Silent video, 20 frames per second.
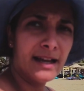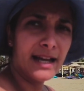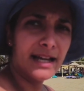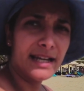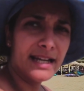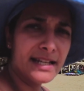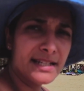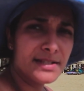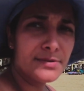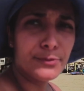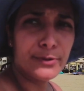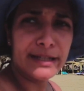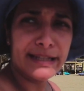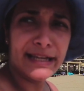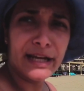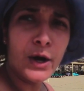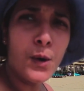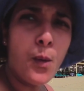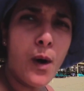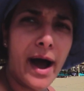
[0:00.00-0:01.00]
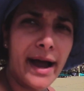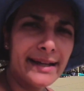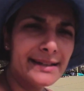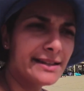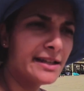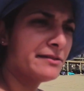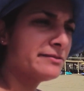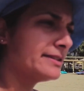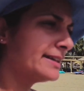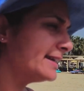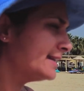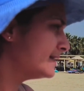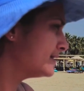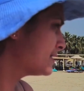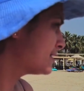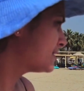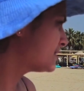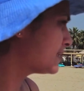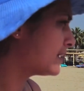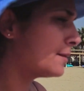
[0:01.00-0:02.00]
It is really quite lovely.
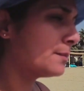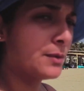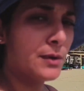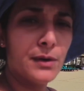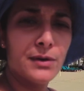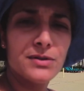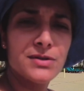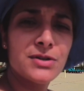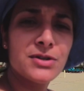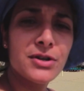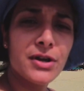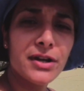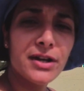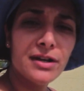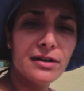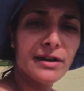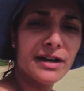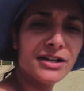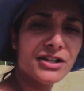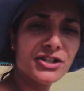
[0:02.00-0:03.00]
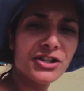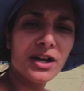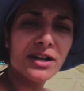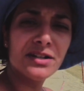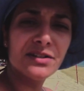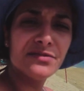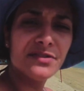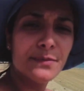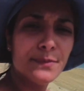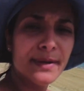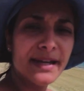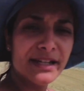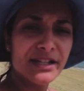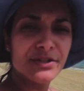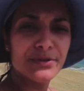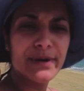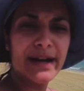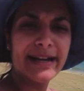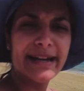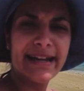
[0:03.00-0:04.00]
So I'm going to show you a shot of the
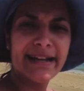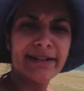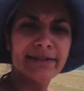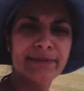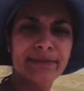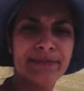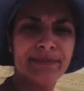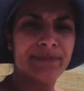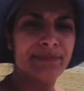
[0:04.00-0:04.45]
beach right now.